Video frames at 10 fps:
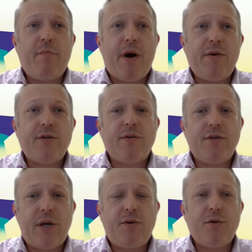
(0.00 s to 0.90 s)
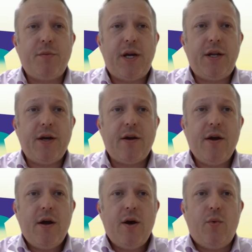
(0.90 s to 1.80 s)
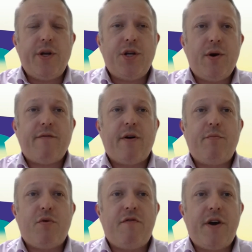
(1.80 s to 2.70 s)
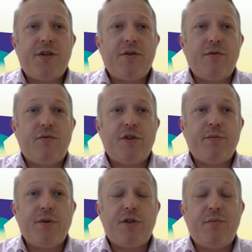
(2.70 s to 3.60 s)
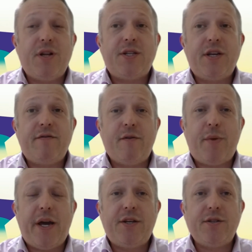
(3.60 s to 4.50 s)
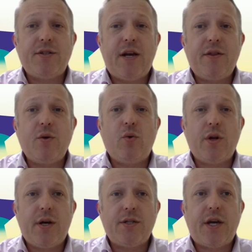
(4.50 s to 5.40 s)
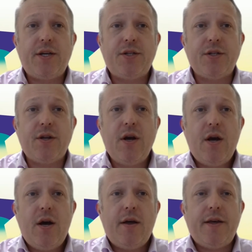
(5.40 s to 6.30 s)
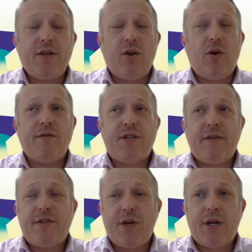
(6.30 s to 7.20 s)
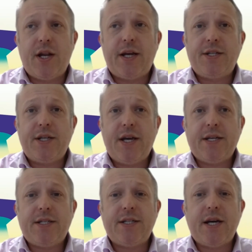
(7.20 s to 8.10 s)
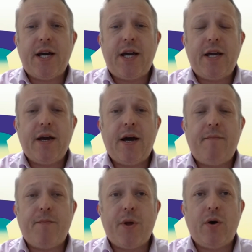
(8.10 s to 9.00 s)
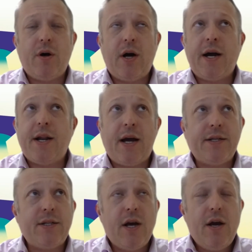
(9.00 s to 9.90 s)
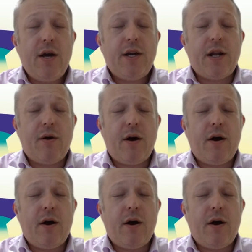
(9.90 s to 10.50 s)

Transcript: post on social media. We do have a professional responsibility for patients and the organisation. There's a lot of stuff circulating yesterday, and you know,